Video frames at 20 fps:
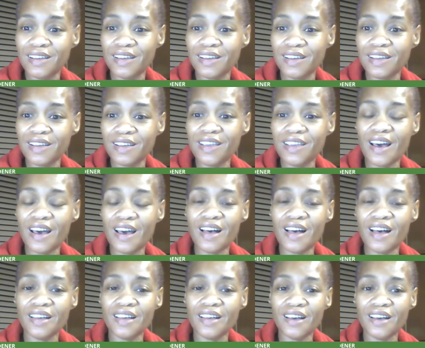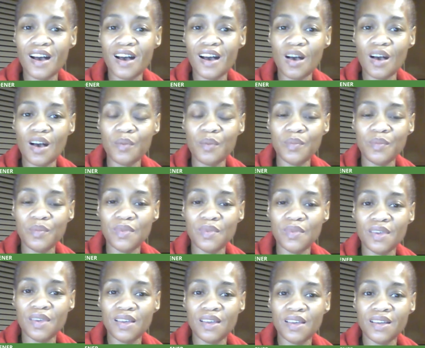Yeah. Um,
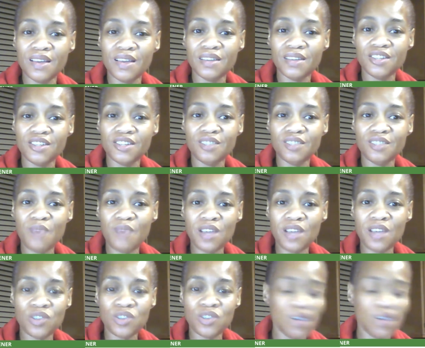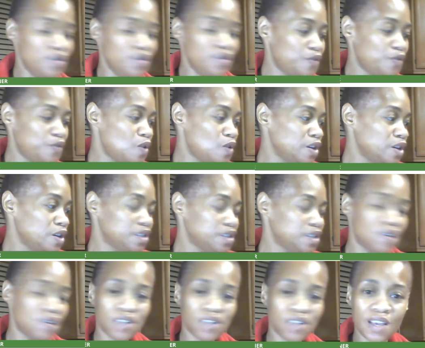just make sure you focused
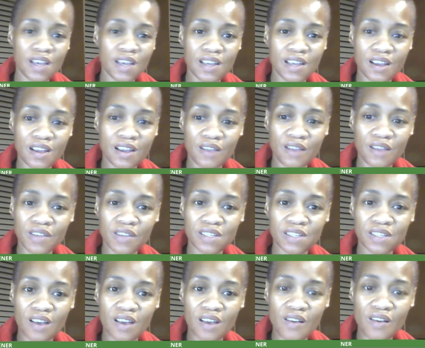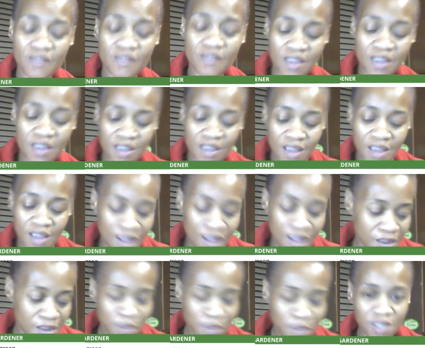on taking care of yourself.
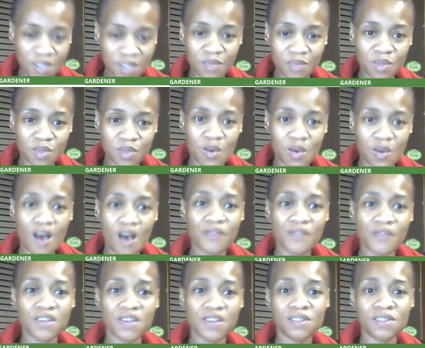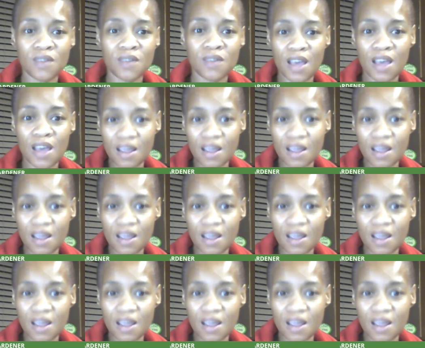Let me sip some coffees on that.